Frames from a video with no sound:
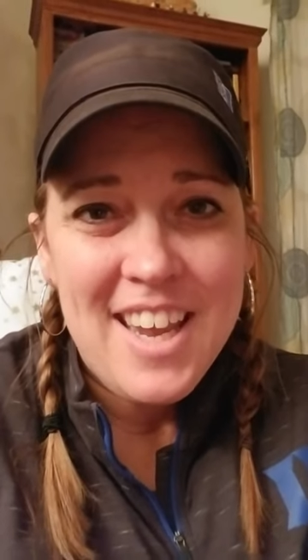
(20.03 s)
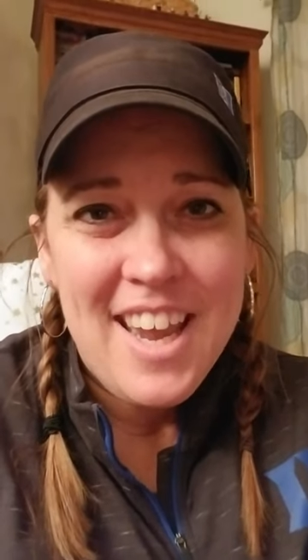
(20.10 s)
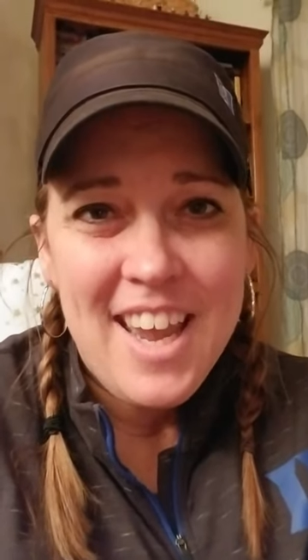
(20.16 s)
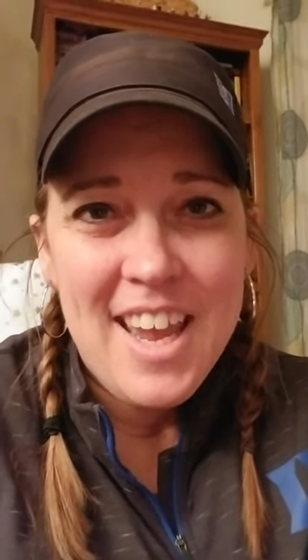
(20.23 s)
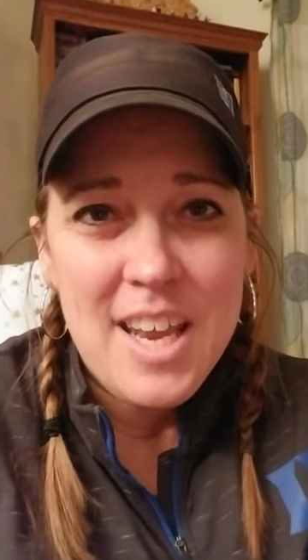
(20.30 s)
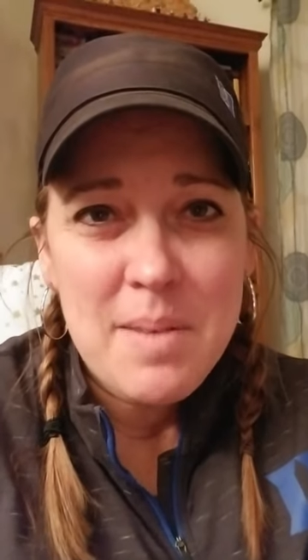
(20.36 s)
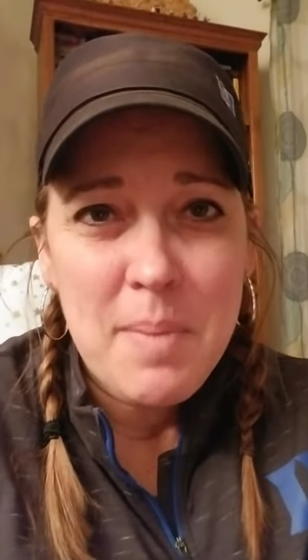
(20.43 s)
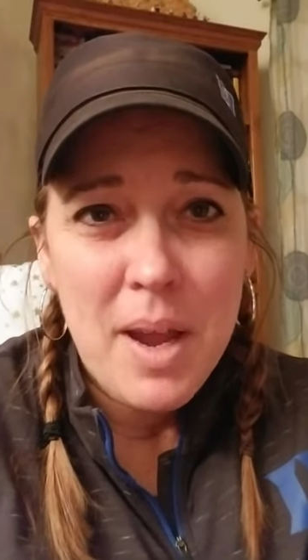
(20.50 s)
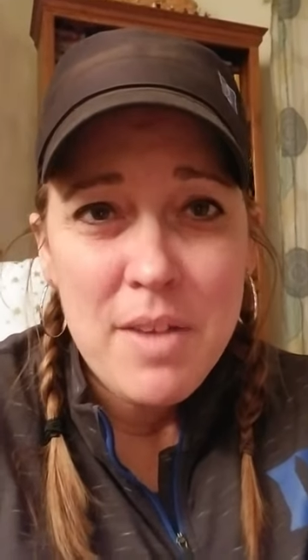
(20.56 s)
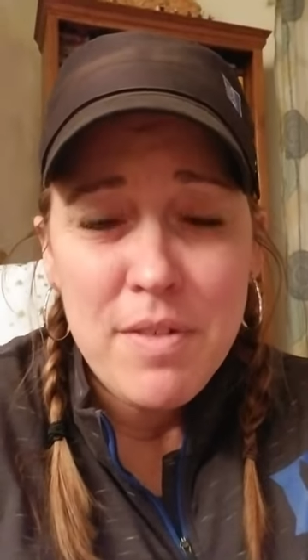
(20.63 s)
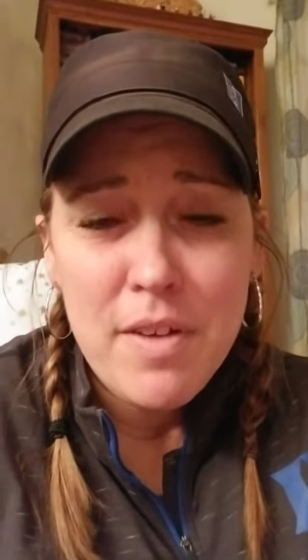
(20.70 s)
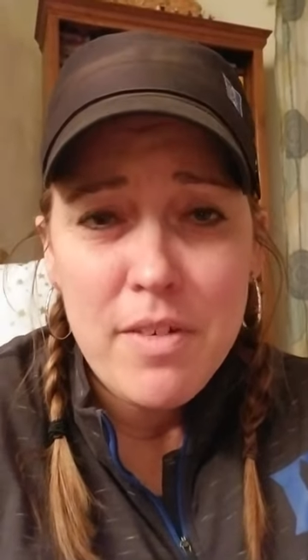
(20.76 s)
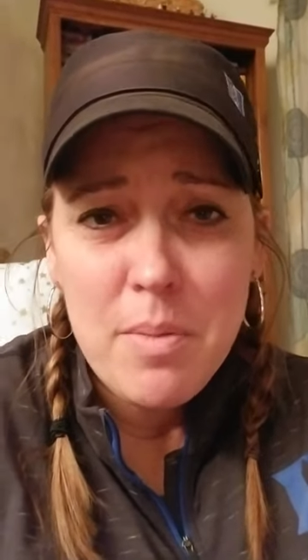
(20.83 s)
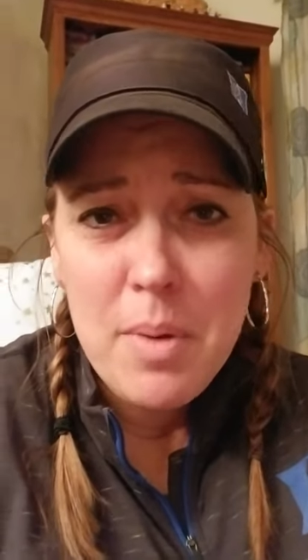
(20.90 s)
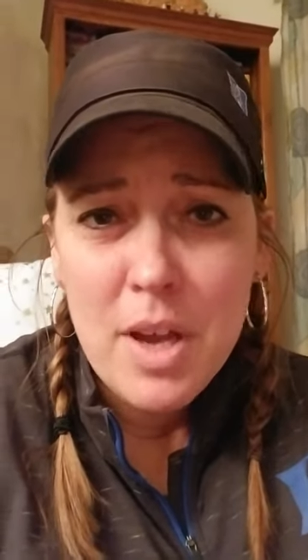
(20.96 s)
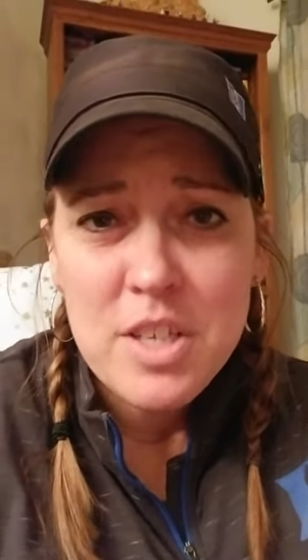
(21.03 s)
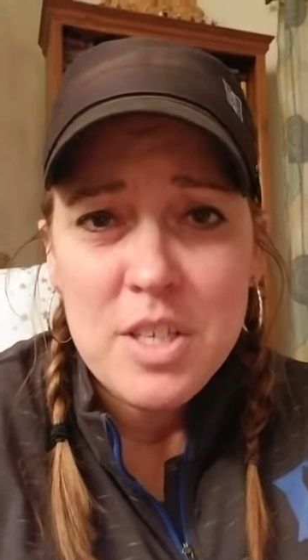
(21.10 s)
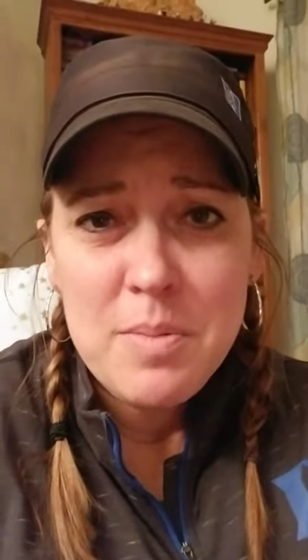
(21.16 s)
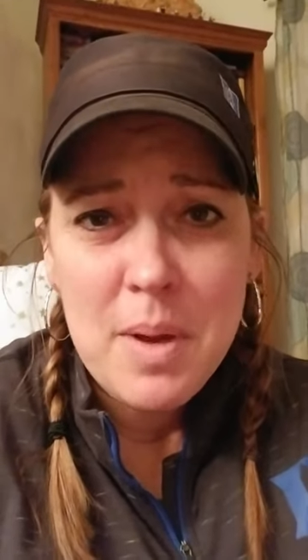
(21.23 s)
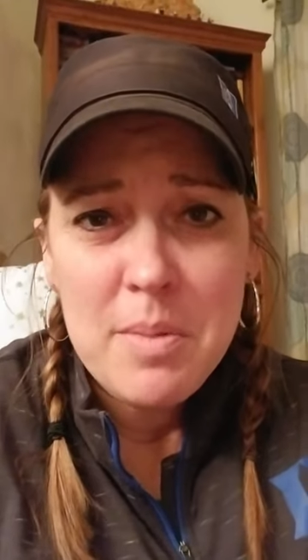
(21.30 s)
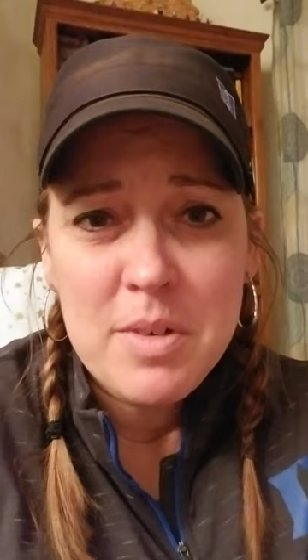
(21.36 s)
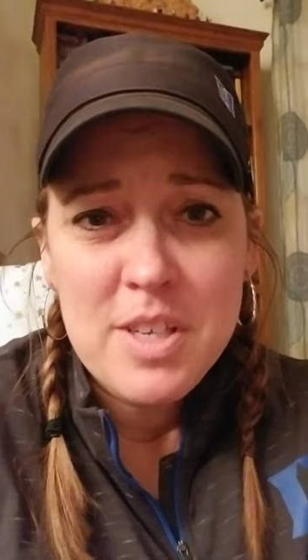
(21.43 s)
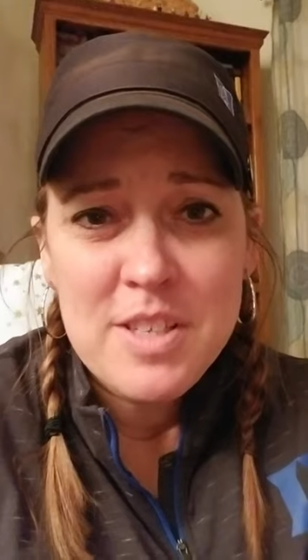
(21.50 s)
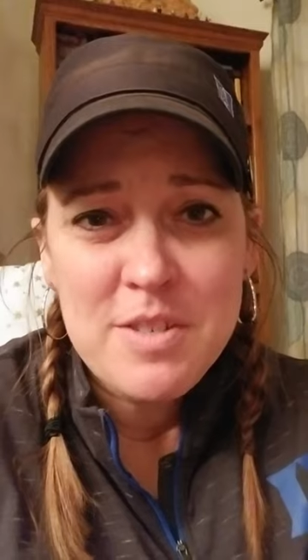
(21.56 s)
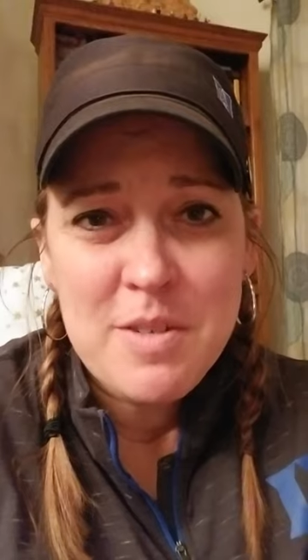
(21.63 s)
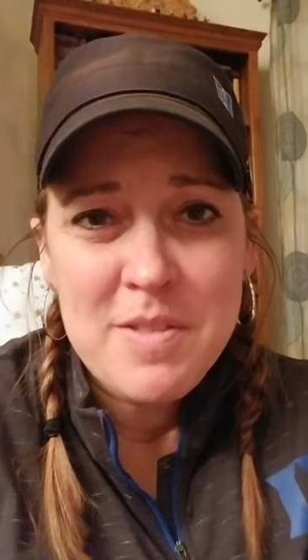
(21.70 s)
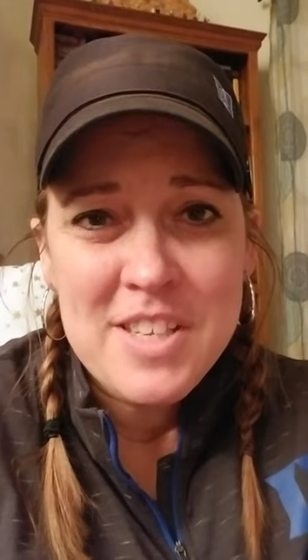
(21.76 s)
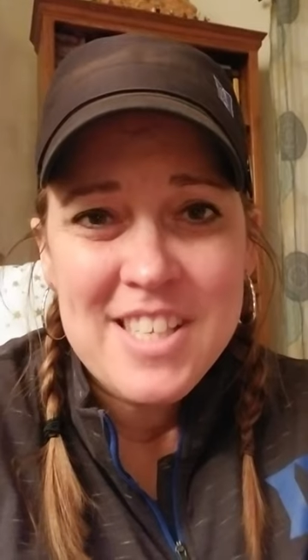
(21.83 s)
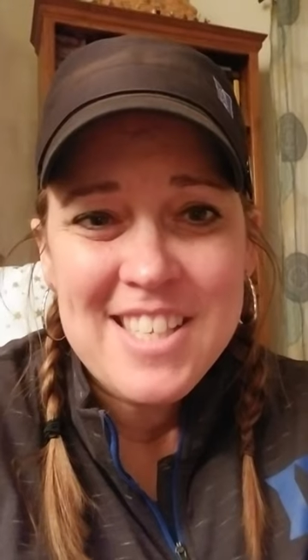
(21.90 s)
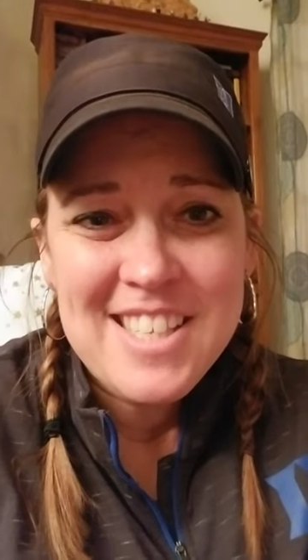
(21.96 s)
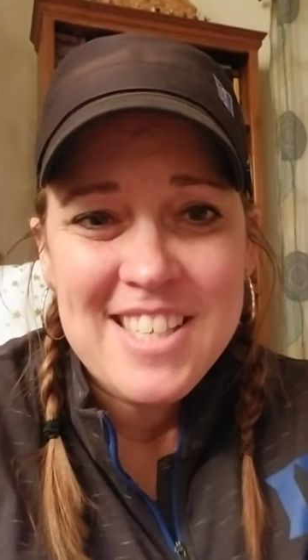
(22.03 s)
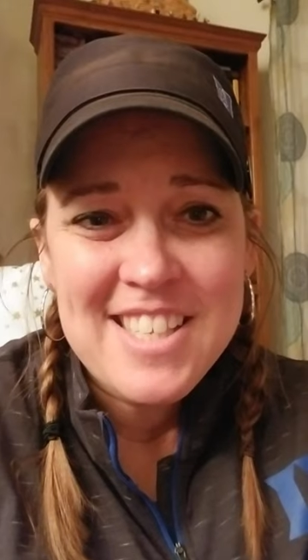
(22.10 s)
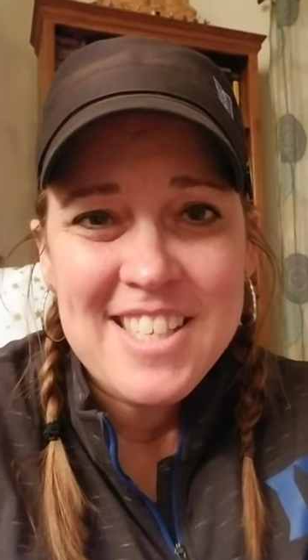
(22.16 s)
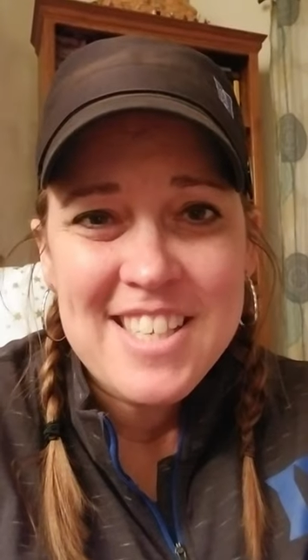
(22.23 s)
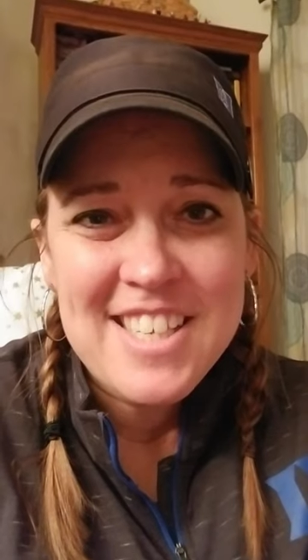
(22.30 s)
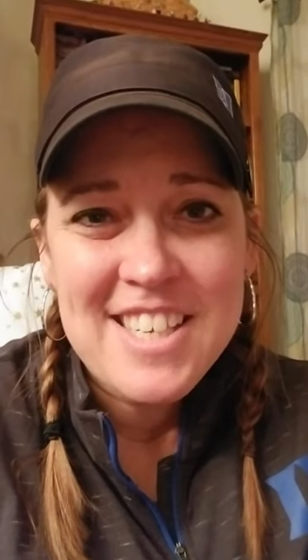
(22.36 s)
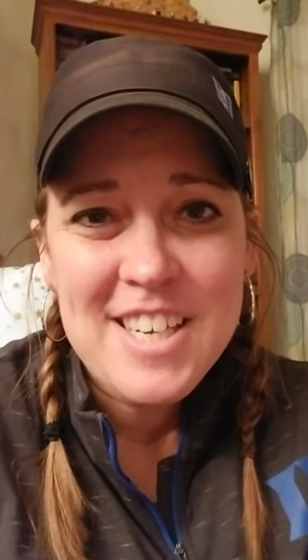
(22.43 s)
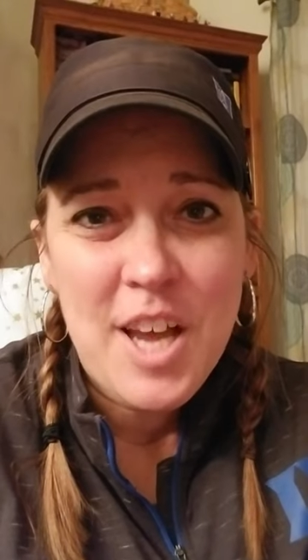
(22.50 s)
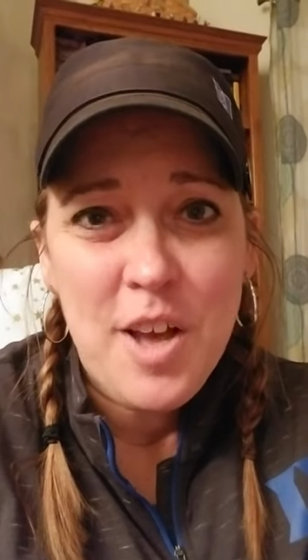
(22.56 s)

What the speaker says: And my favorite bocce memories from this season,